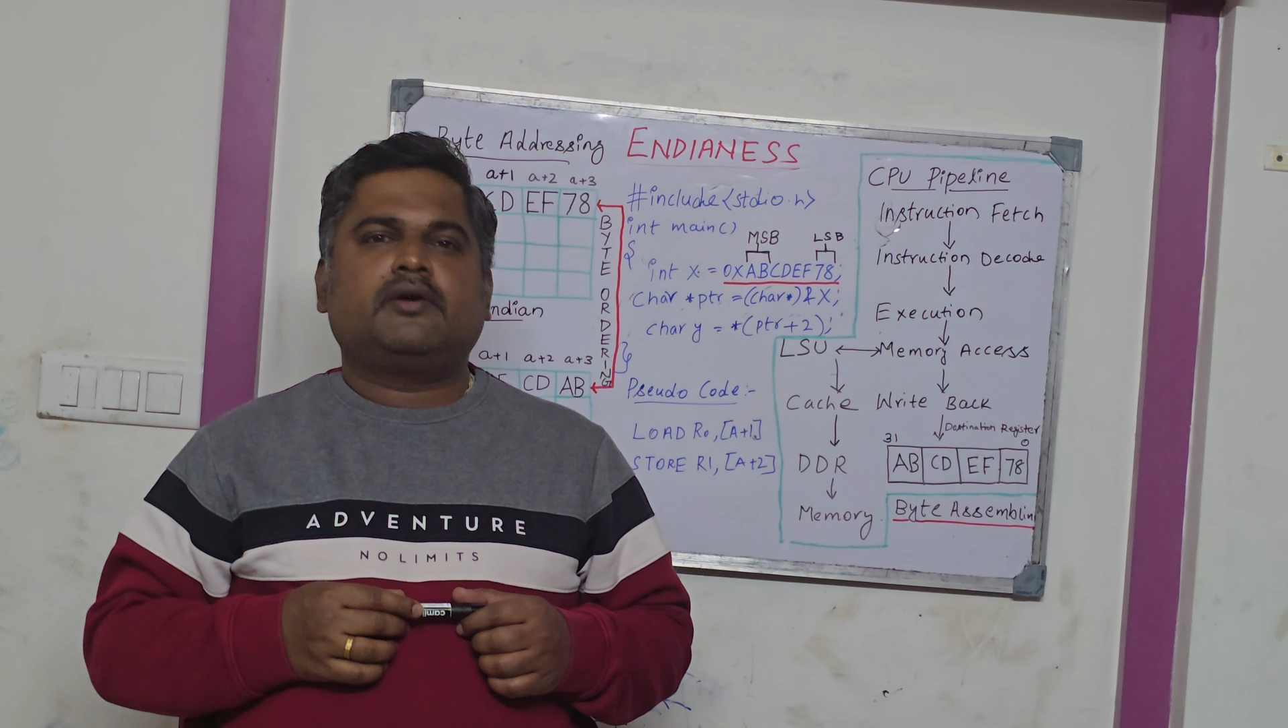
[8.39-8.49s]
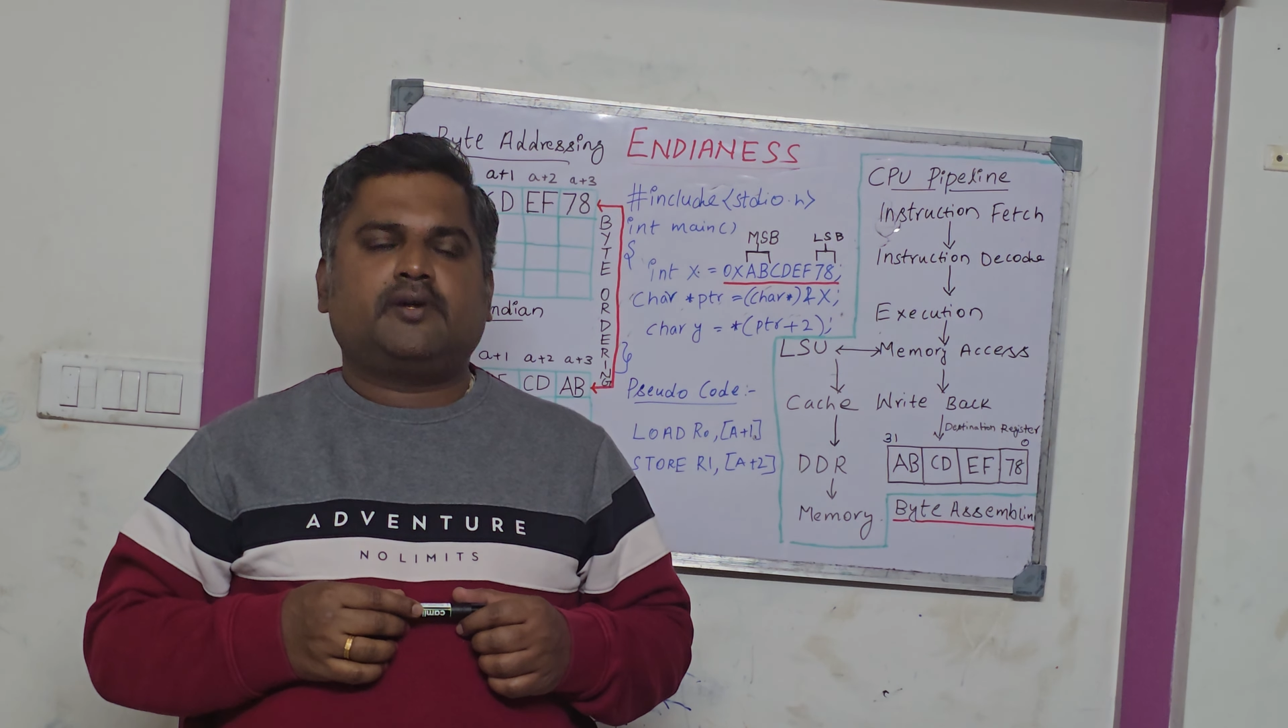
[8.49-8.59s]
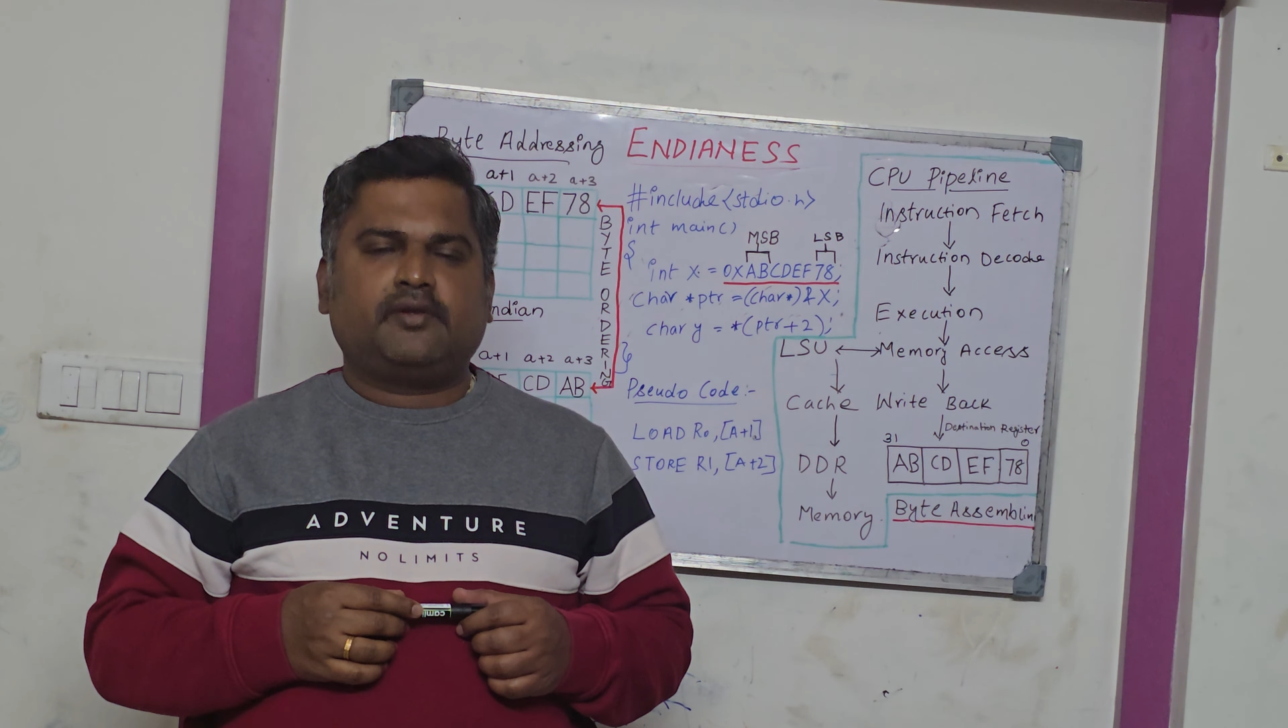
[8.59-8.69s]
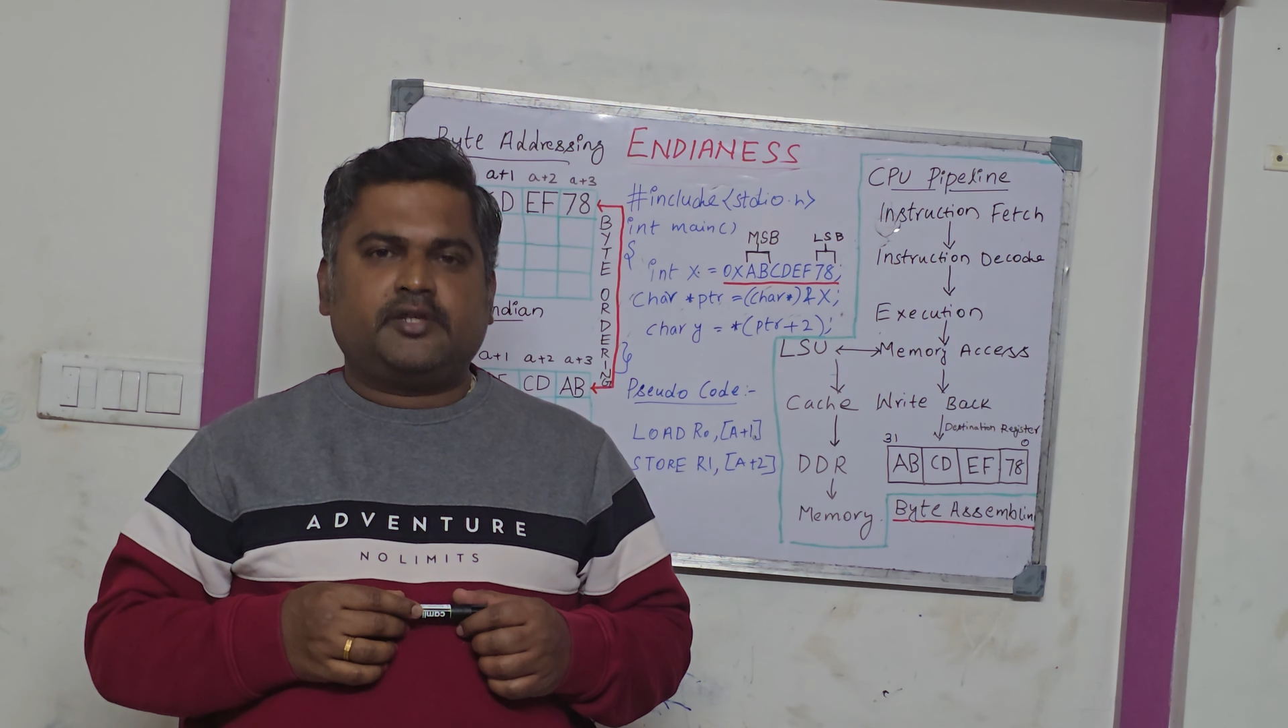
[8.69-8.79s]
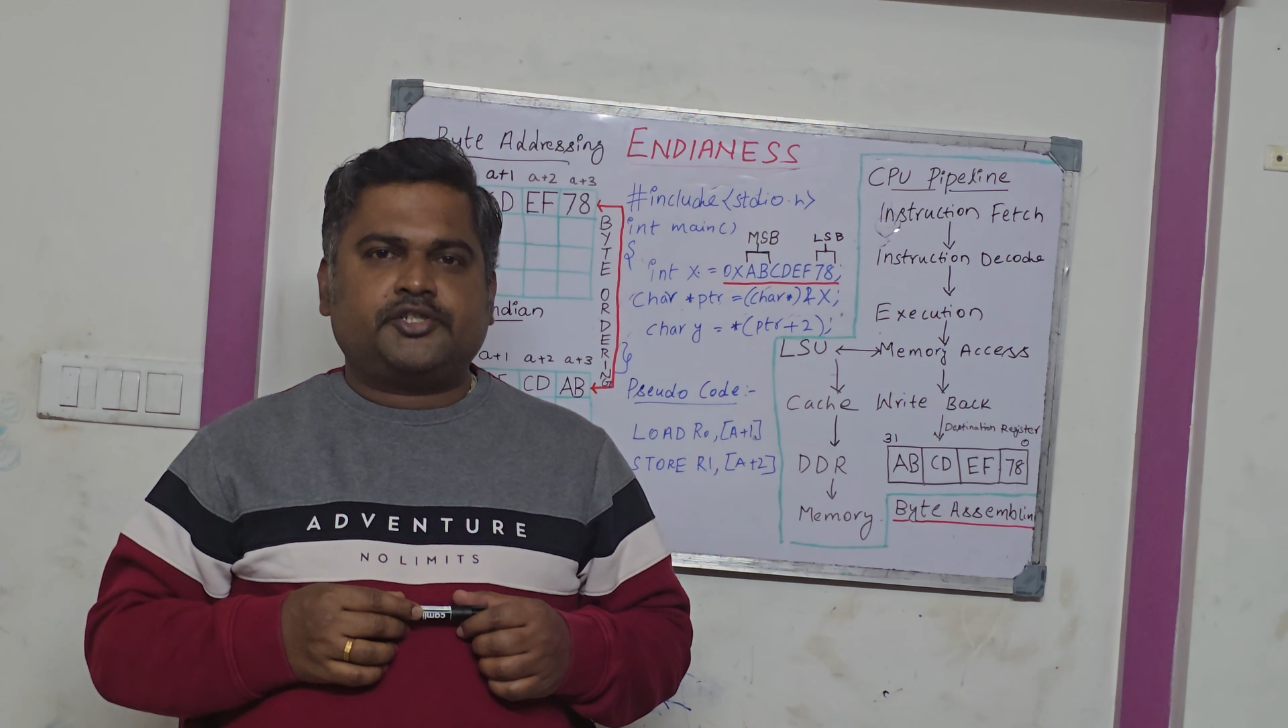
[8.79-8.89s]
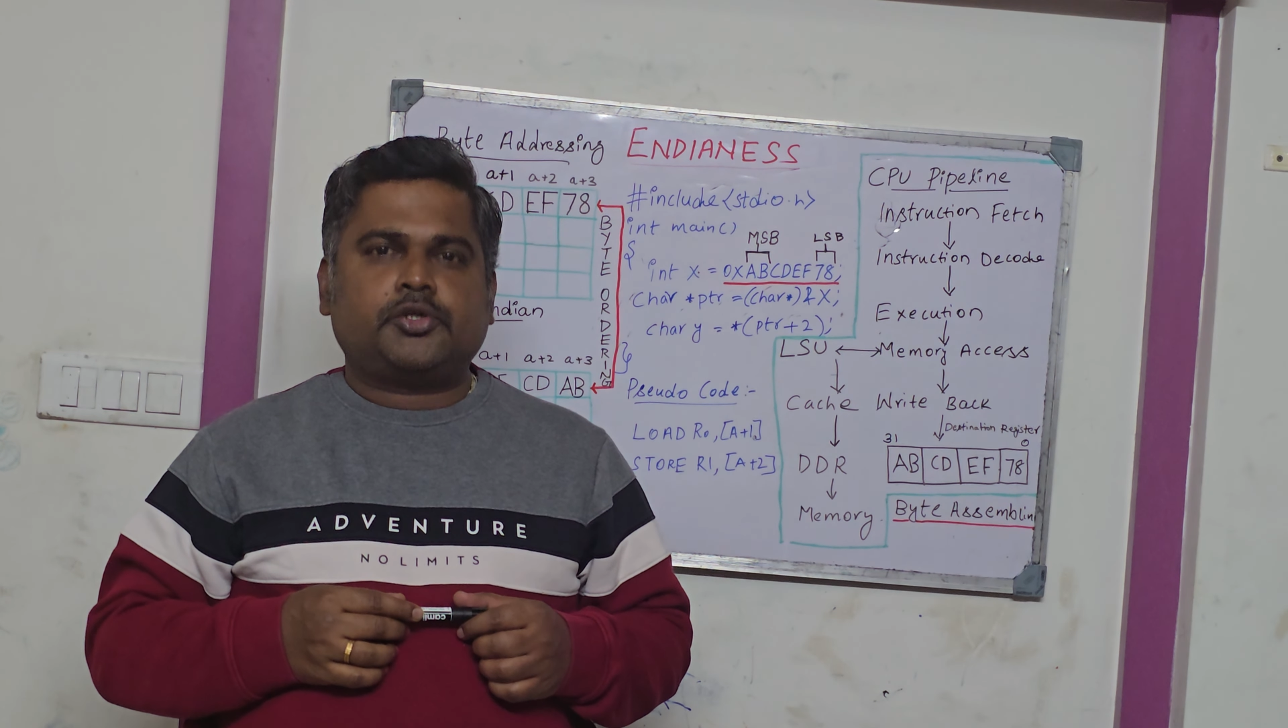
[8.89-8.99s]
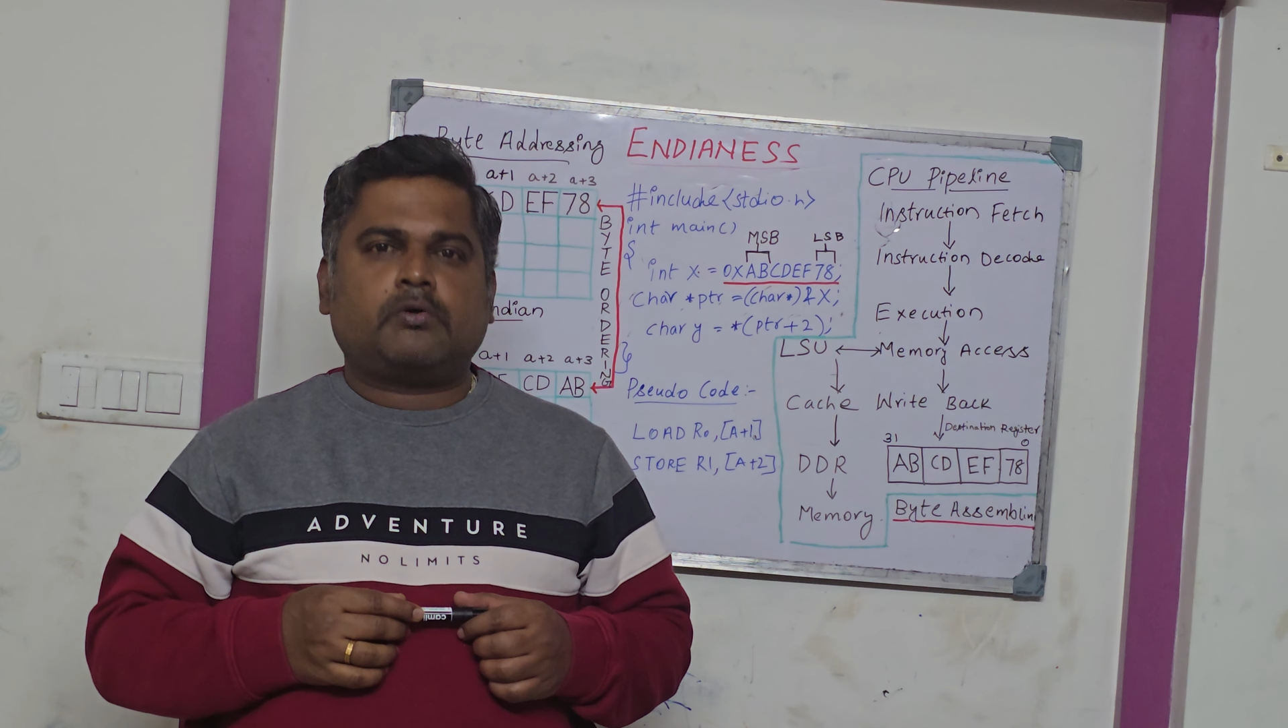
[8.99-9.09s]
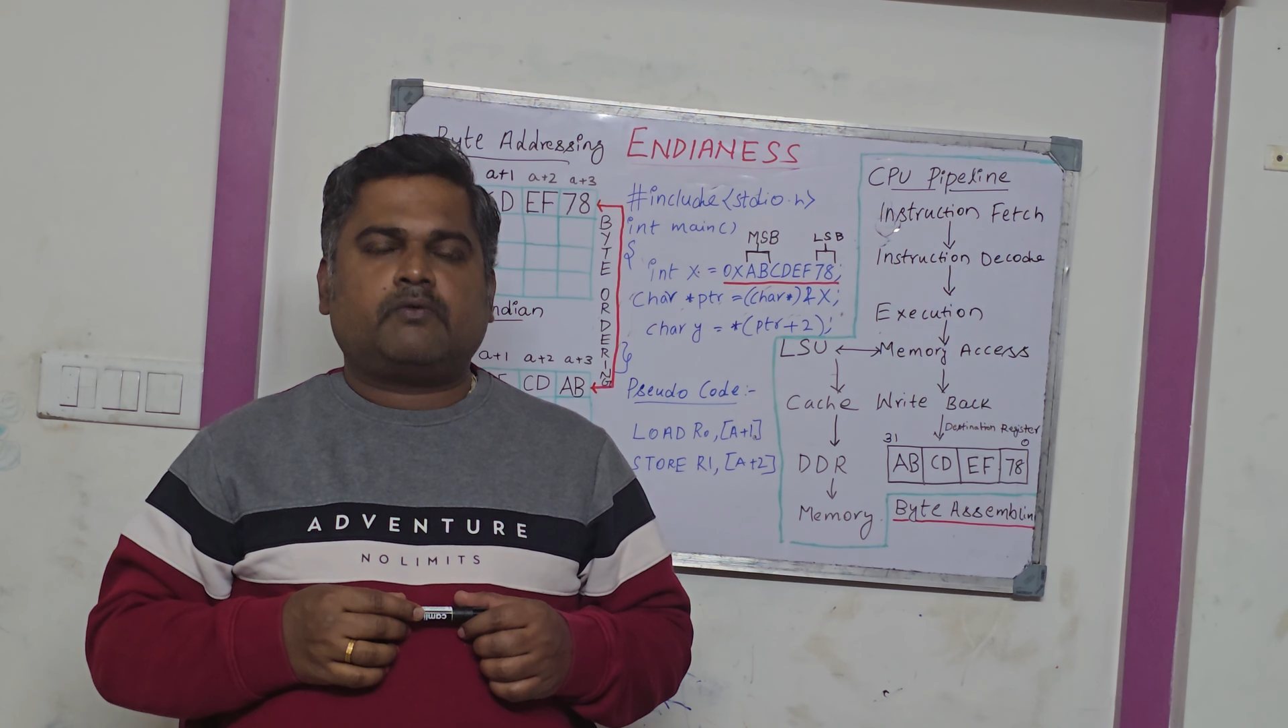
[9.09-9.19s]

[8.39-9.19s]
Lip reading: In this short